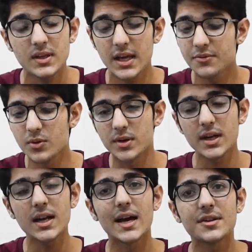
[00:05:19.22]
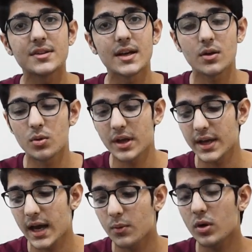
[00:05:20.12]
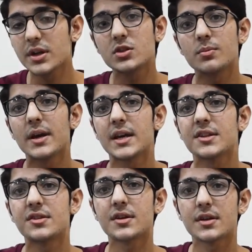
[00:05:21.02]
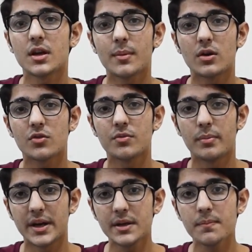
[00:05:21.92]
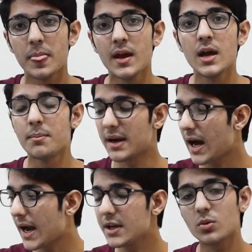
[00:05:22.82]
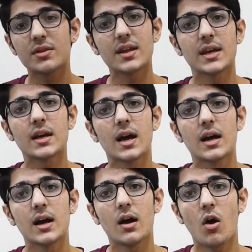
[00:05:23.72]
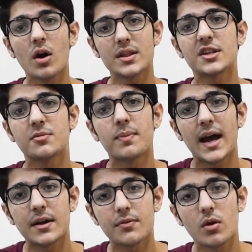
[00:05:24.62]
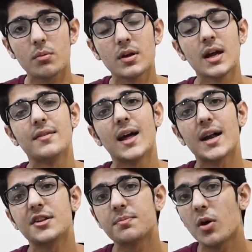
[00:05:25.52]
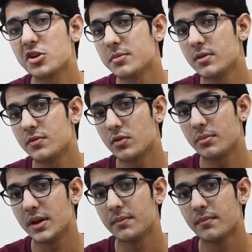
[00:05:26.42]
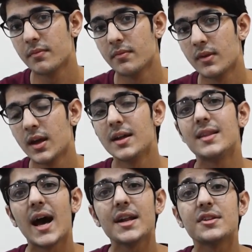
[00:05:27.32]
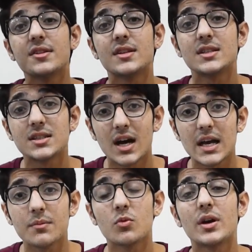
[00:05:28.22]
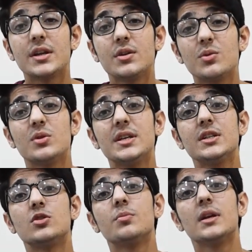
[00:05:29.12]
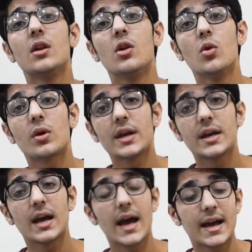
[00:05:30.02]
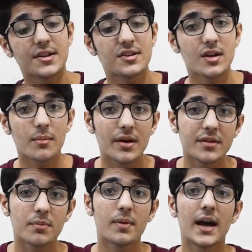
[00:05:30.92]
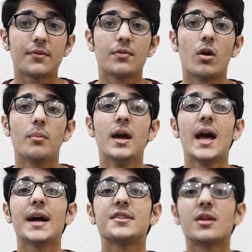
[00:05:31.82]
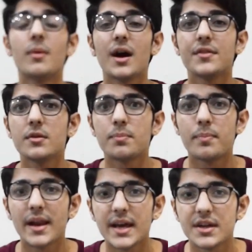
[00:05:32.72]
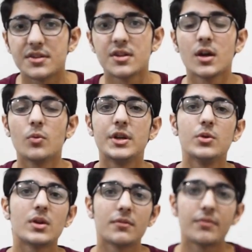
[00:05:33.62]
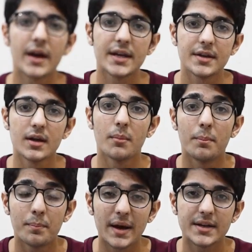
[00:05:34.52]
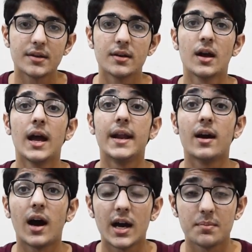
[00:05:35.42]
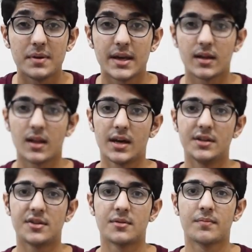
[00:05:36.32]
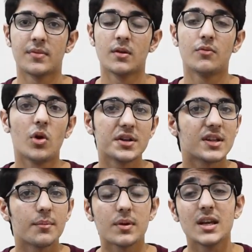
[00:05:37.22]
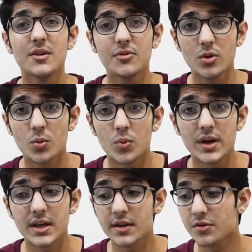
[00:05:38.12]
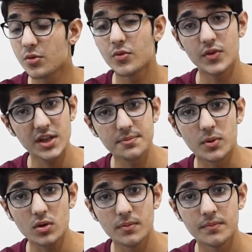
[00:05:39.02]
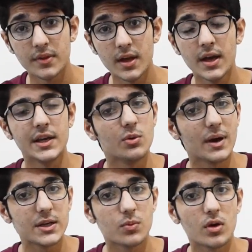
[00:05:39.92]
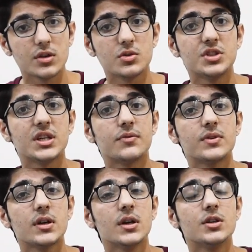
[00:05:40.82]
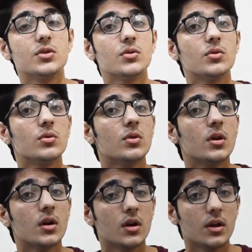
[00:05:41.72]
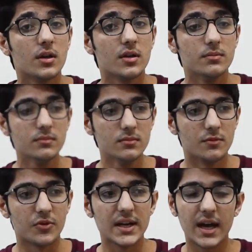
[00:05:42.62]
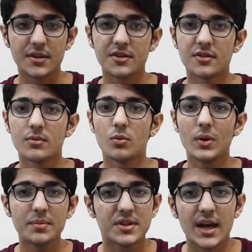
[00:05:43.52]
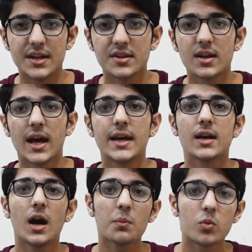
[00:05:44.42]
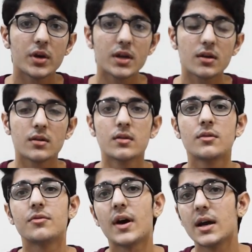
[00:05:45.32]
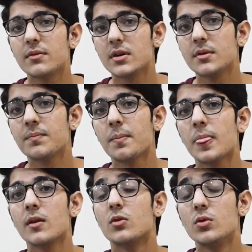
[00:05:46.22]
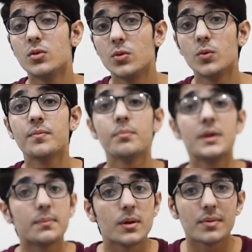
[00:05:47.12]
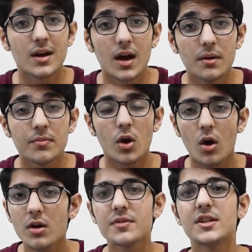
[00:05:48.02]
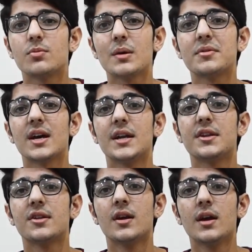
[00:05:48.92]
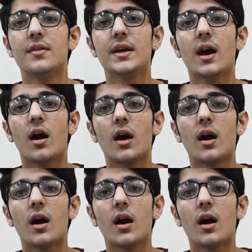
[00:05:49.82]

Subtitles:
If you realize that, okay, I wanted to make a certain amount of money, but I don't think on this platform that is possible for me, that is the time when you need to be looking at some other platform, at some other place where you can find better and high paying clients. For example, if you're working through Facebook, you might want to shift to freelance websites like Upwork, Fiverr, Guru, People Paran. All of these websites, they